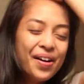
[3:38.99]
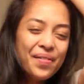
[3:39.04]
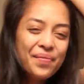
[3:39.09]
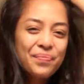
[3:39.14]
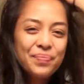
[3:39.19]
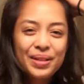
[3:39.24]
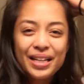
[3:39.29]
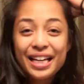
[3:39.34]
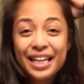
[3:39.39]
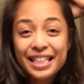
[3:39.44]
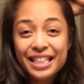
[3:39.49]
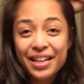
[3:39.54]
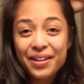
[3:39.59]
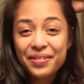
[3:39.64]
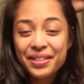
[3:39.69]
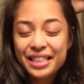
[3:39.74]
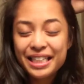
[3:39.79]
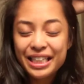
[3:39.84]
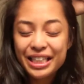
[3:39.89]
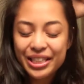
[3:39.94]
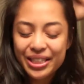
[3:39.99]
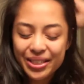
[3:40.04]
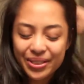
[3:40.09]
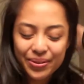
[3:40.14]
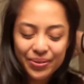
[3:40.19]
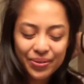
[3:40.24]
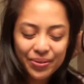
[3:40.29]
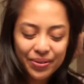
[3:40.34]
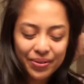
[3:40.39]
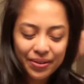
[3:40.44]
Because I was in
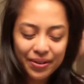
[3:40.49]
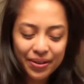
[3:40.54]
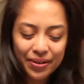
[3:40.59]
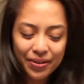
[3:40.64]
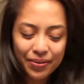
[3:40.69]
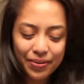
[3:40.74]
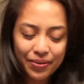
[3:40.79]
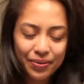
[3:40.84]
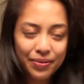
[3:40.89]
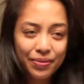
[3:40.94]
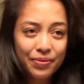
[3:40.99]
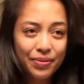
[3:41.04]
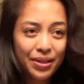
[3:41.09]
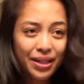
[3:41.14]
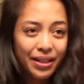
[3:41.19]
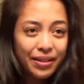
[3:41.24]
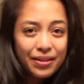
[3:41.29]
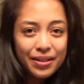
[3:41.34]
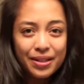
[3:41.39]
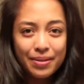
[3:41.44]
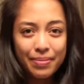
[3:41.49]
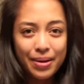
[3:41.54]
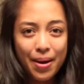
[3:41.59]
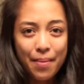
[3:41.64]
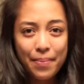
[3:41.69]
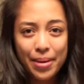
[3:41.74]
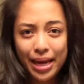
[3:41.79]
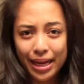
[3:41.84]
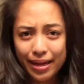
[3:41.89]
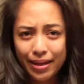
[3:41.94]
school, we learned about
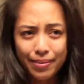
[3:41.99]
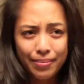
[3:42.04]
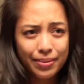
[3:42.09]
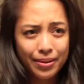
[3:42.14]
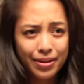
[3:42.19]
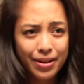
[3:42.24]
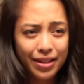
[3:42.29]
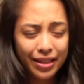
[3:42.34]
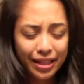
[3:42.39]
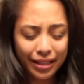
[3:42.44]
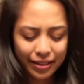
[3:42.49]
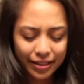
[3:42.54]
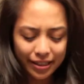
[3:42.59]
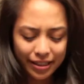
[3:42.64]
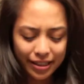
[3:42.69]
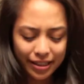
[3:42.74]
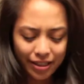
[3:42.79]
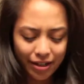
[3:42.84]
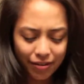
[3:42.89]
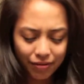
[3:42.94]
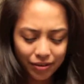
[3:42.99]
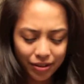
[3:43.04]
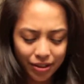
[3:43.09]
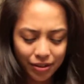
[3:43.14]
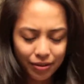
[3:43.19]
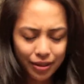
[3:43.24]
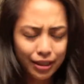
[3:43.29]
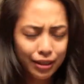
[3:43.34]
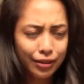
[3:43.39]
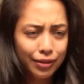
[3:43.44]
makeup and all that good stuff, so
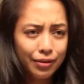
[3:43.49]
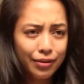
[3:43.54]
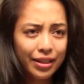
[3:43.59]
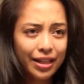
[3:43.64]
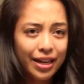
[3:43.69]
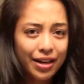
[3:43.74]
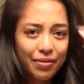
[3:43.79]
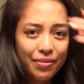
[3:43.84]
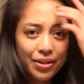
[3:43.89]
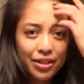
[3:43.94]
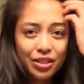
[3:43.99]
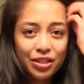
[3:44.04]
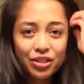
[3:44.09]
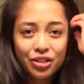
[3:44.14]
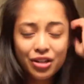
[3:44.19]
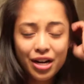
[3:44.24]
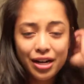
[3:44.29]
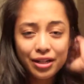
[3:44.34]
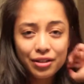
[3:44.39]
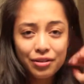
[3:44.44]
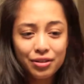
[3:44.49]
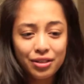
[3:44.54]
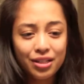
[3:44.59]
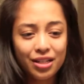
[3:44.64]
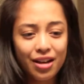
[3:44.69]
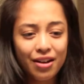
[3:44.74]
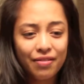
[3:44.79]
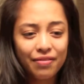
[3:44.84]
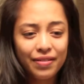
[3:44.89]
he knew that I wanted to try new stuff.